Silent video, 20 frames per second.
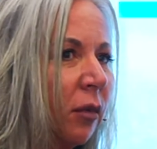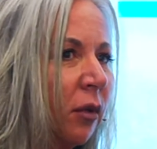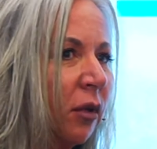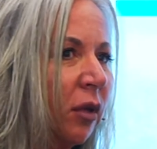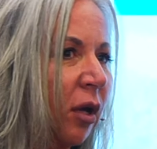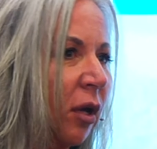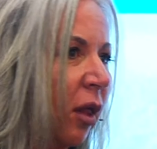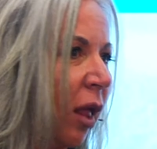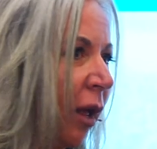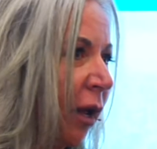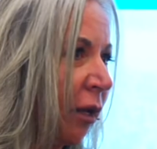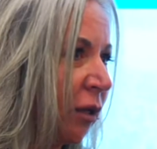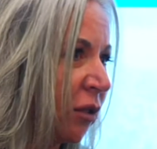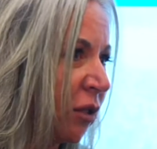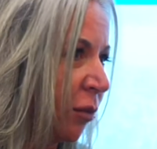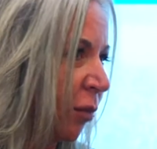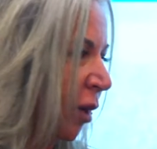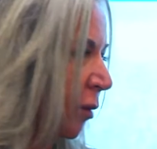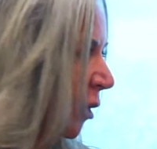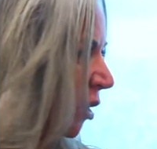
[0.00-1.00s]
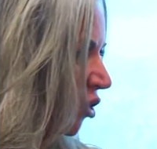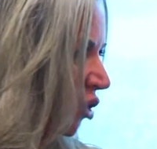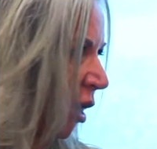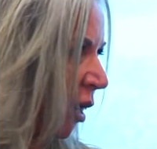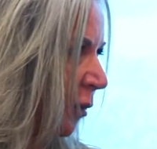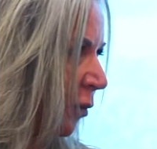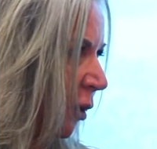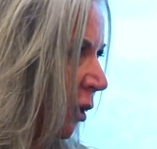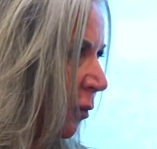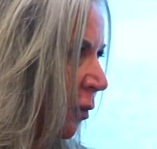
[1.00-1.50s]
The clients will be much
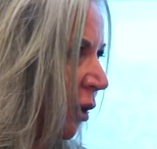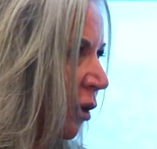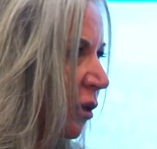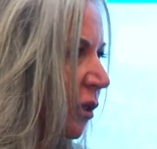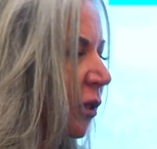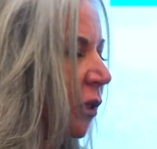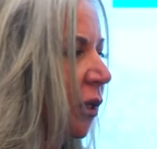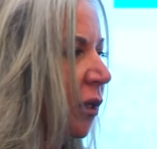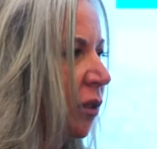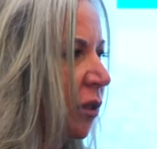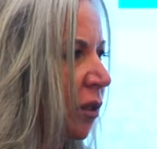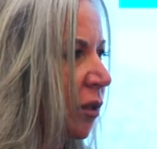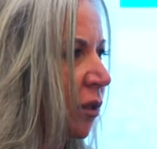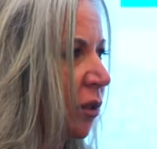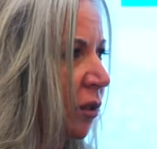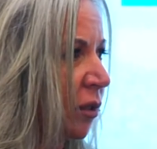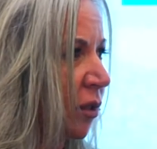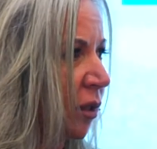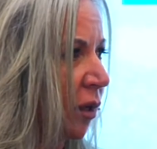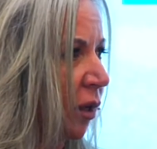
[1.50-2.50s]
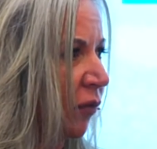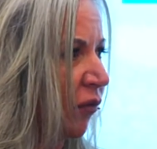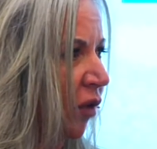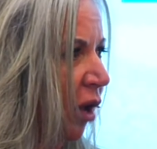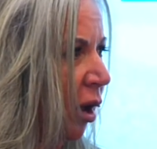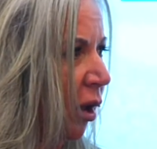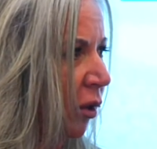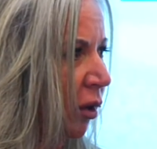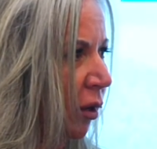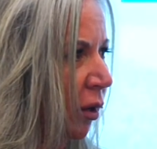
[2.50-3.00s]
happier because the consistency of
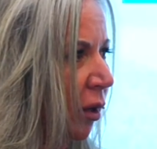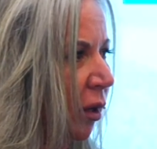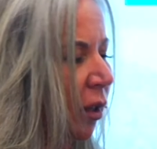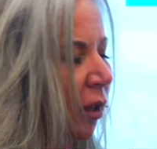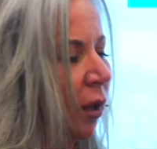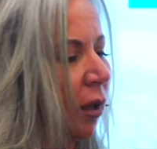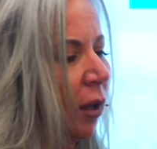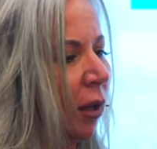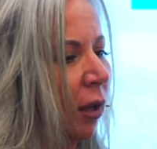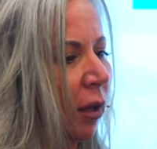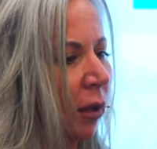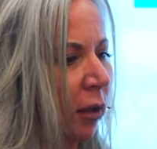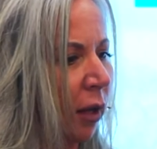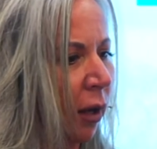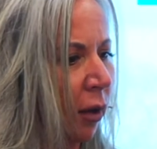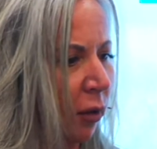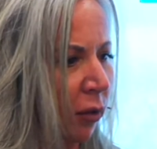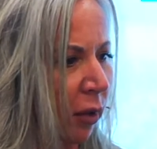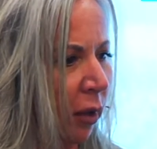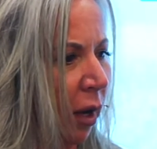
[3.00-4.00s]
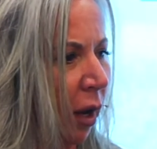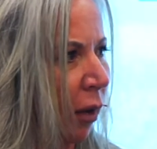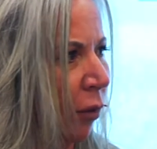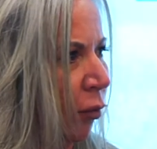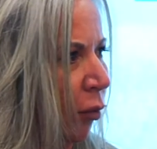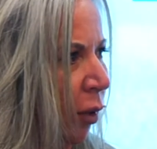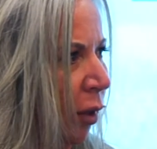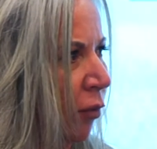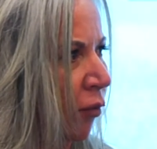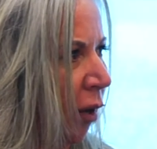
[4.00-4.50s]
color.
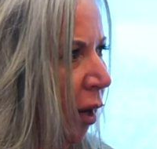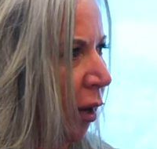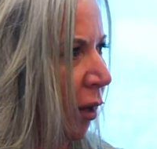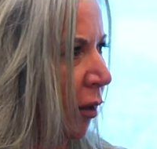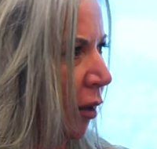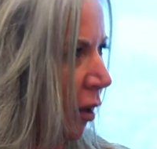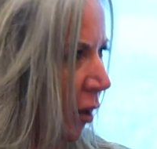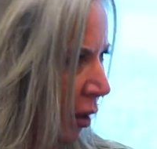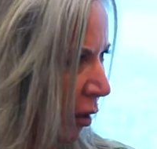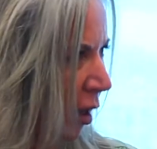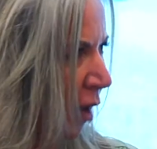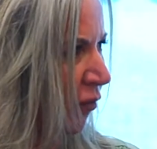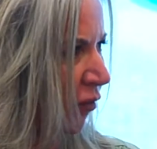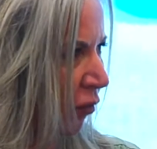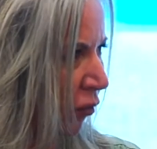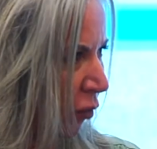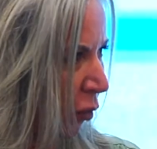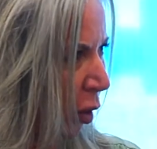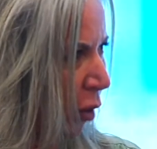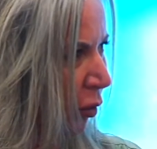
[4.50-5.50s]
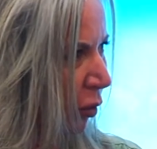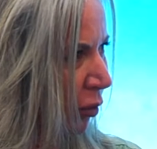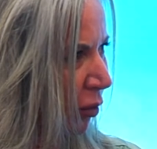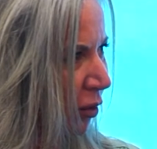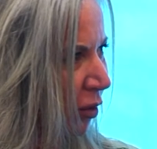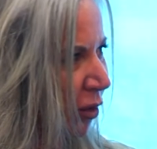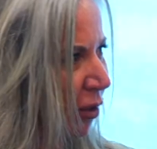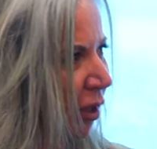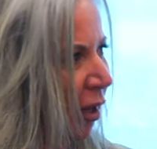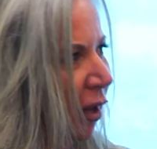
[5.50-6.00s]
We ran 11
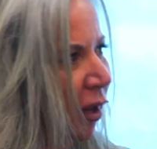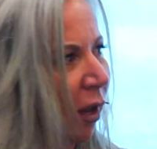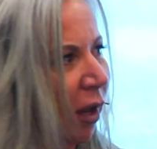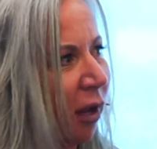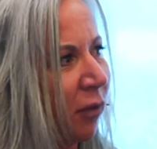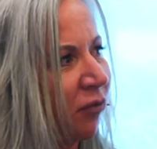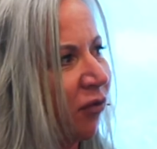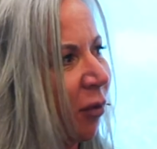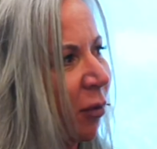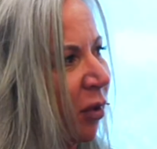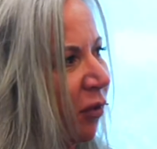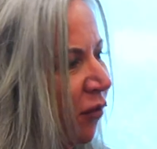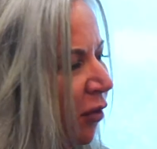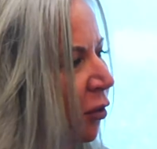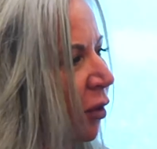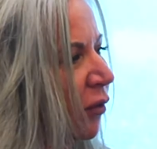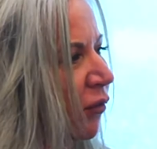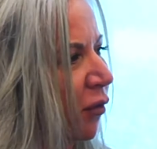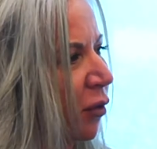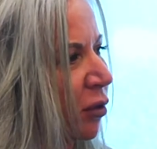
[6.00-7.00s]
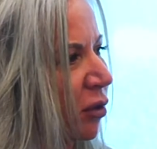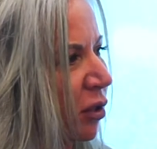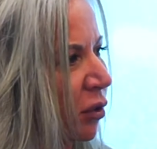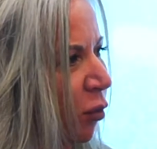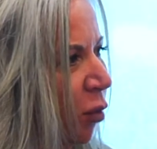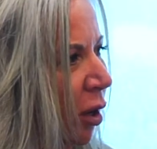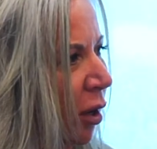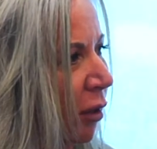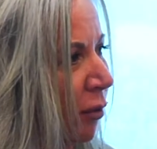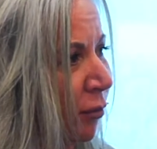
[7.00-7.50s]
rolls And from the very first
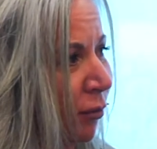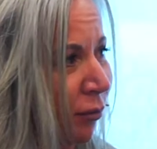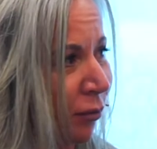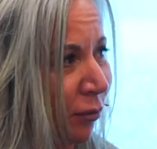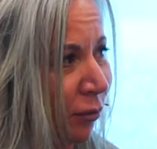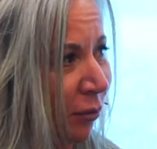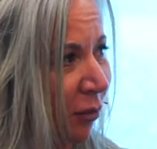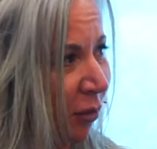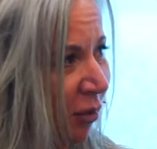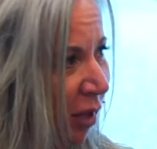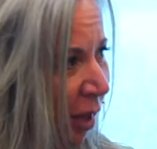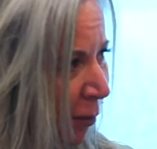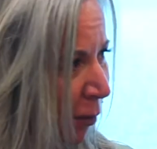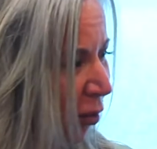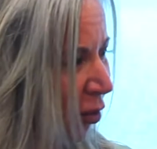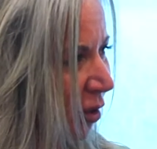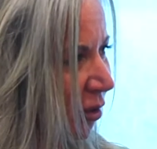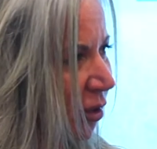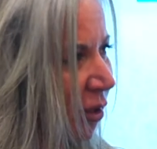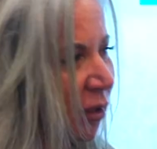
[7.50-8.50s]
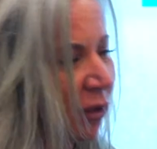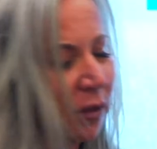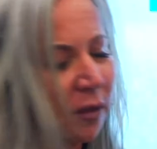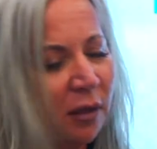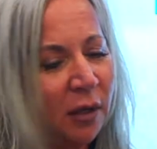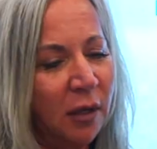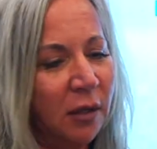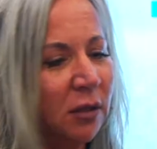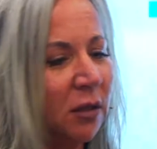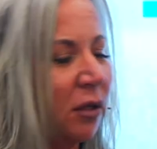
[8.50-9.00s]
one that printed
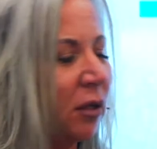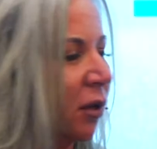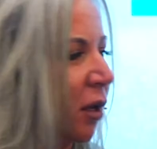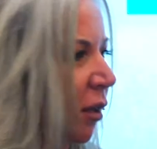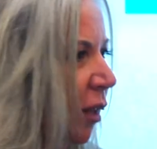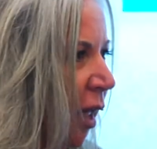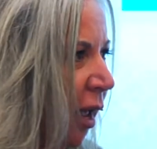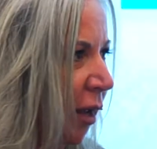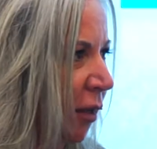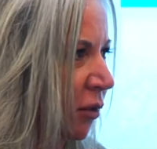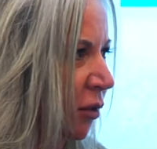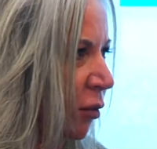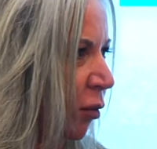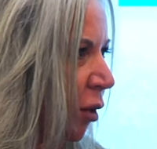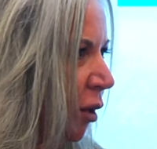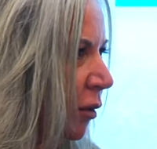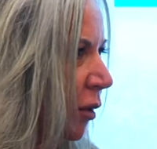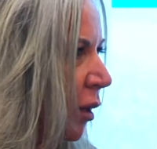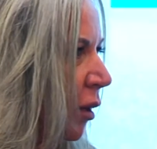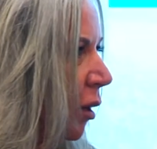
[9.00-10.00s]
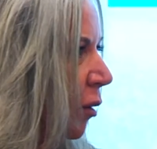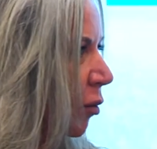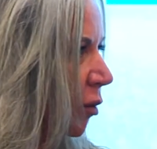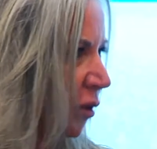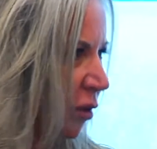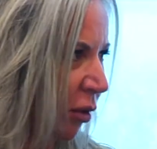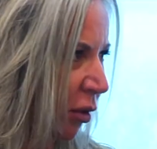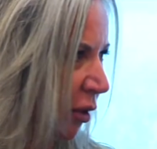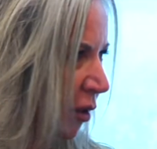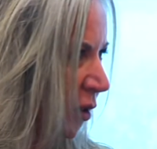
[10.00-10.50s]
to the last one
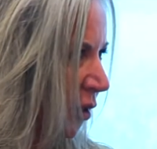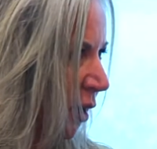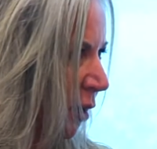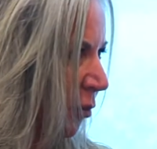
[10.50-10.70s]
was all the same